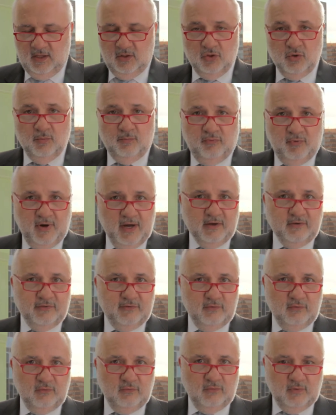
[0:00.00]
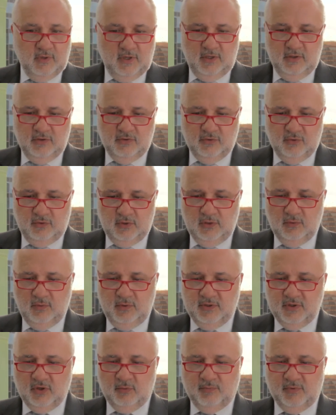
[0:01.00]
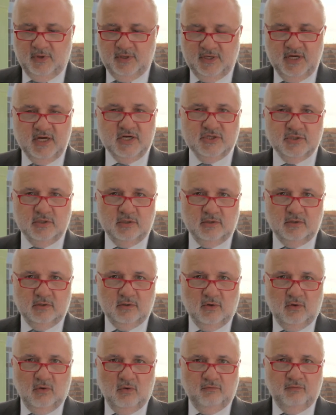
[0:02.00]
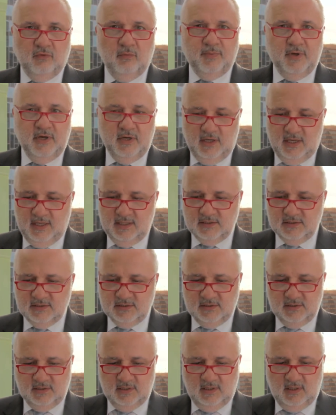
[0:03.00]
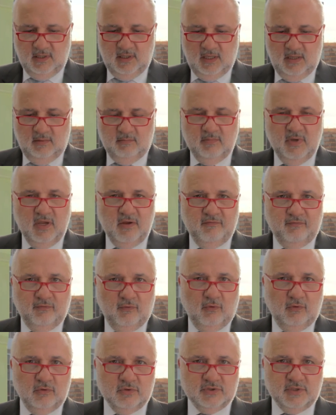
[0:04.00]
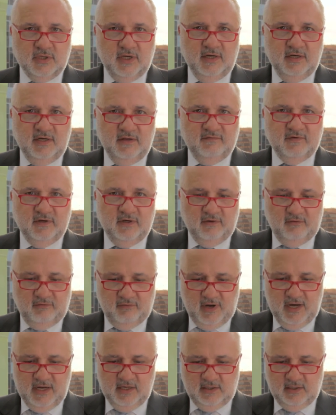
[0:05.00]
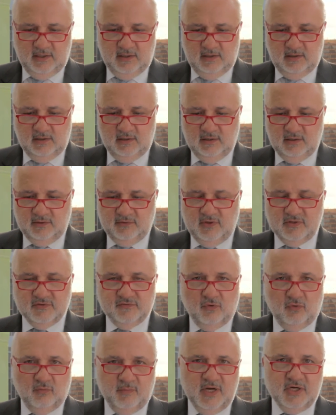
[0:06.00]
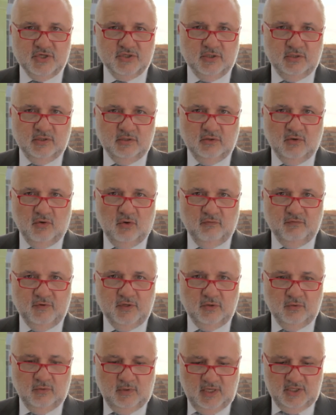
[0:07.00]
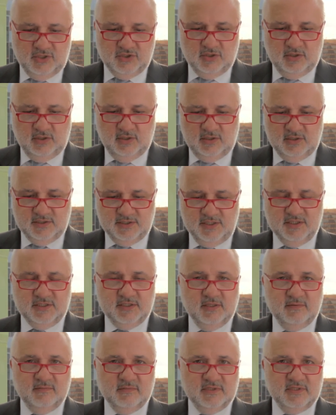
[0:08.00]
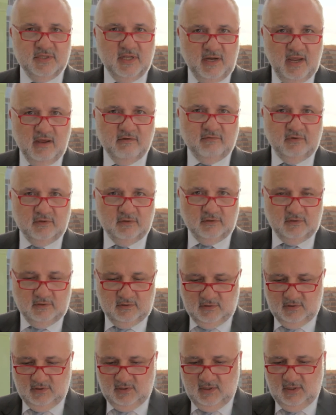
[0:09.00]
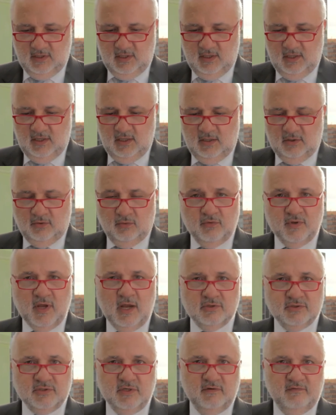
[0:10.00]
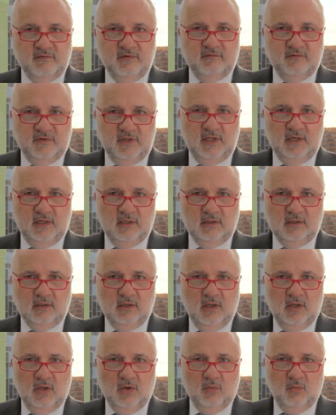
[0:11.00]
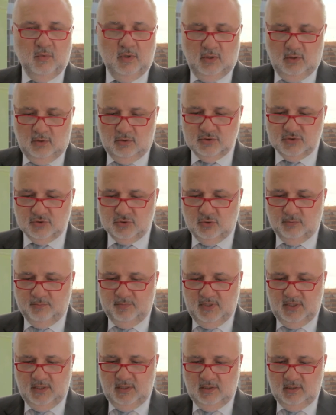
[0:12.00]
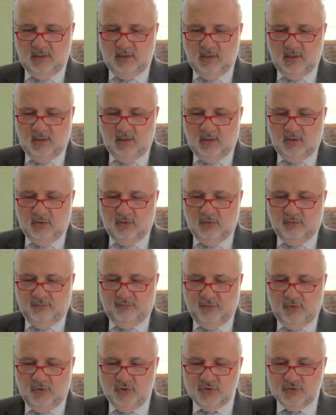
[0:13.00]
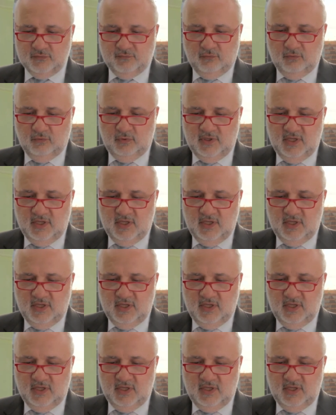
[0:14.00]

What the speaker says: The breakthrough in the new interpretation of openness may force an even greater transformation of educational systems than ever. 2015 will also be the first full